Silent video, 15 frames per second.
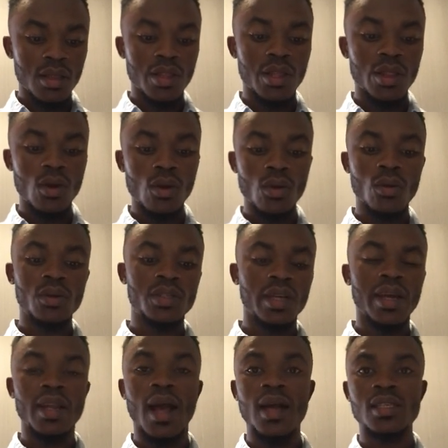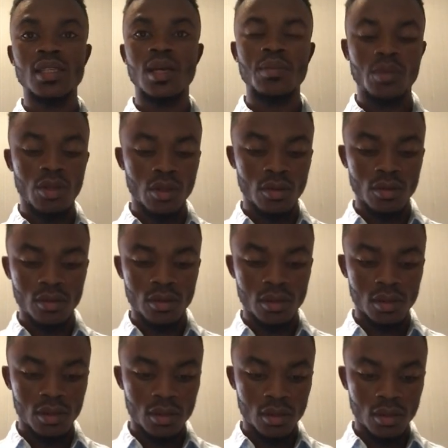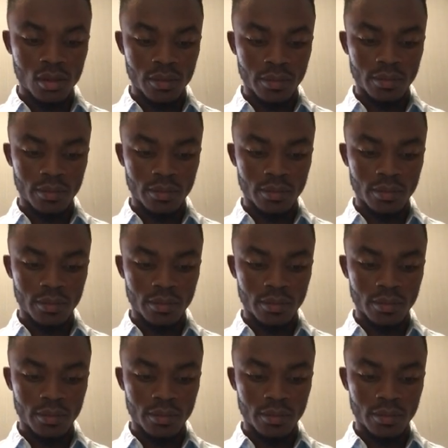the knowledge and acceptance